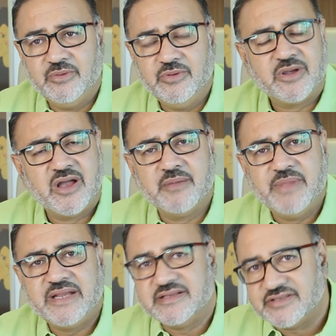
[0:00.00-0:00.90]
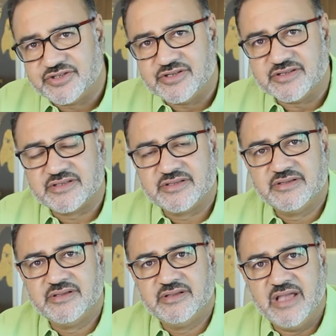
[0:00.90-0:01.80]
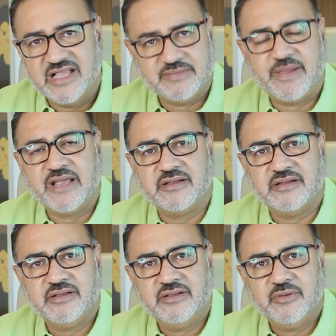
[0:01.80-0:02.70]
You can't make decisions as a banker